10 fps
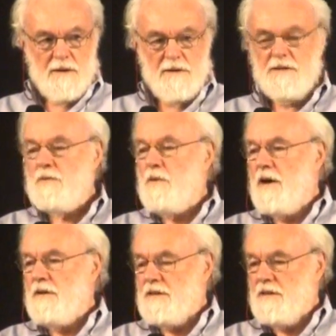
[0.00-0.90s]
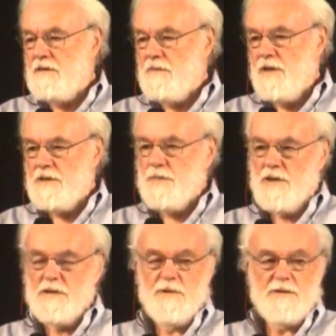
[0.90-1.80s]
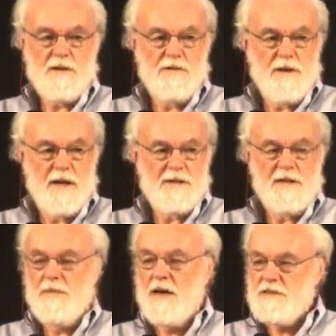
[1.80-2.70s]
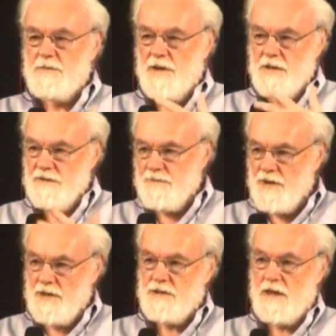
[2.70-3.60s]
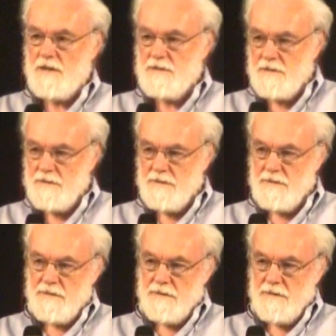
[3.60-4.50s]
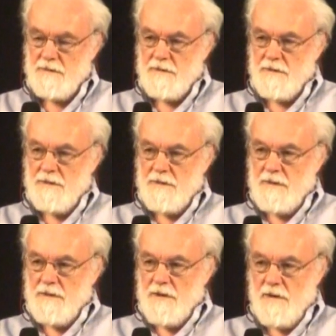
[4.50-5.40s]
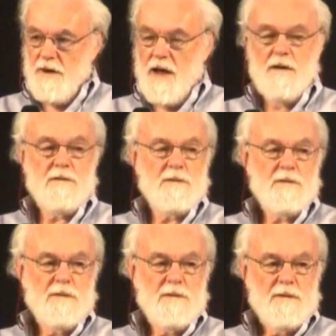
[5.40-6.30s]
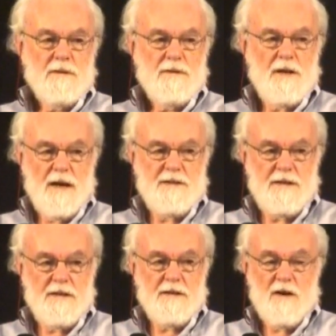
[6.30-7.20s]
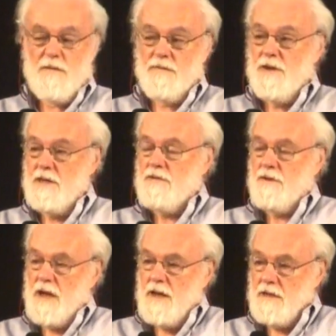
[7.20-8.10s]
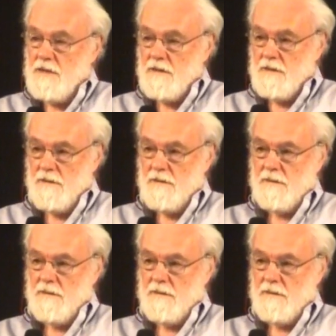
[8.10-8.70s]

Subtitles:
This is where it seems to me it's possible to create an emancipatory project around the idea of recreating